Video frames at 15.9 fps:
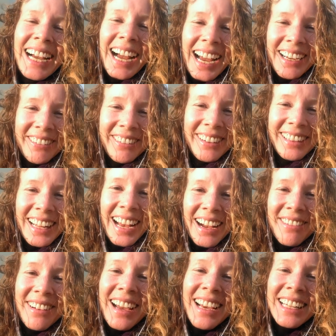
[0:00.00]
I won't
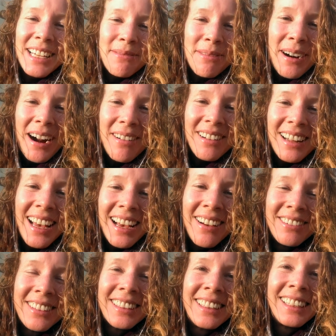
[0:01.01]
have any
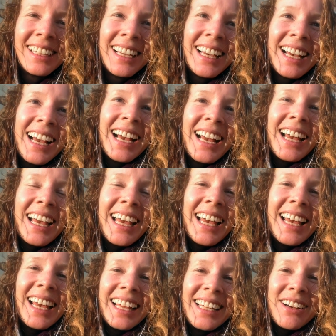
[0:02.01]
problems.
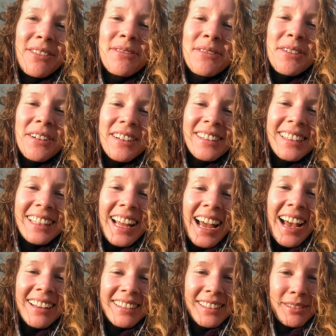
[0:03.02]
And of course it
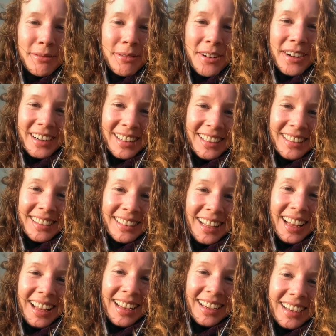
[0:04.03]
hasn't worked
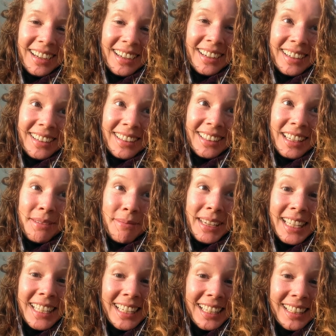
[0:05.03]
uh,
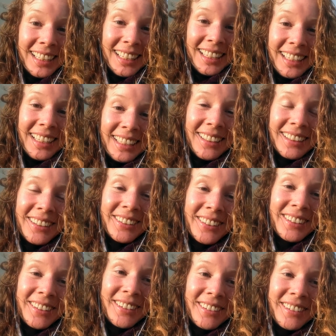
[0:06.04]
immediately
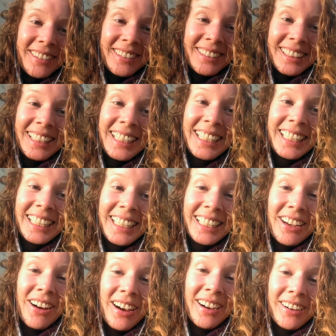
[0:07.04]
or
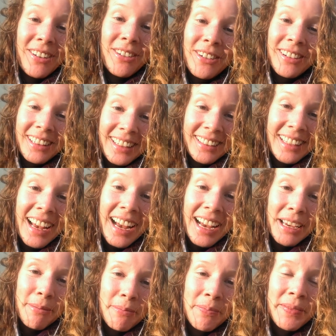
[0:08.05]
Uh, all the
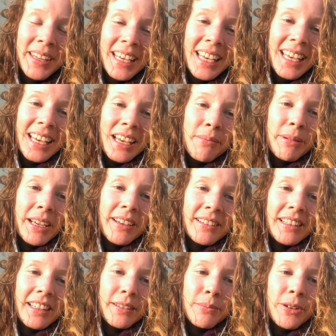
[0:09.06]
time,
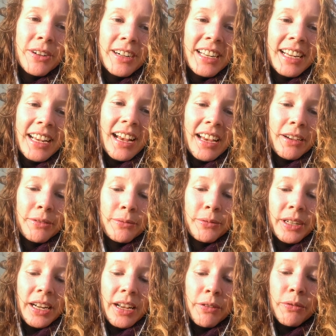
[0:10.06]
because this morning I
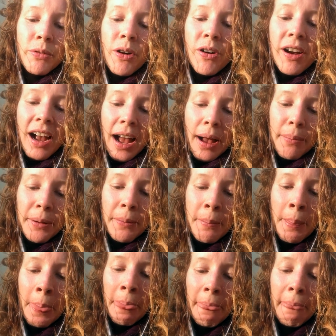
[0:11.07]
when I woke up
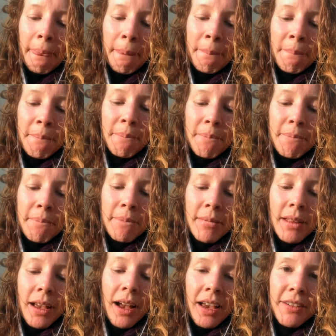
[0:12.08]

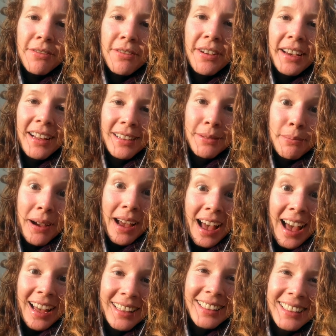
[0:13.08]
I felt
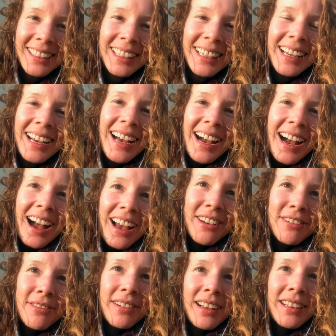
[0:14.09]
bad.
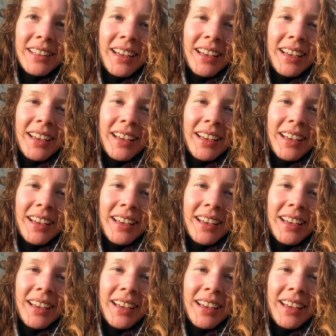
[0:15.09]
I felt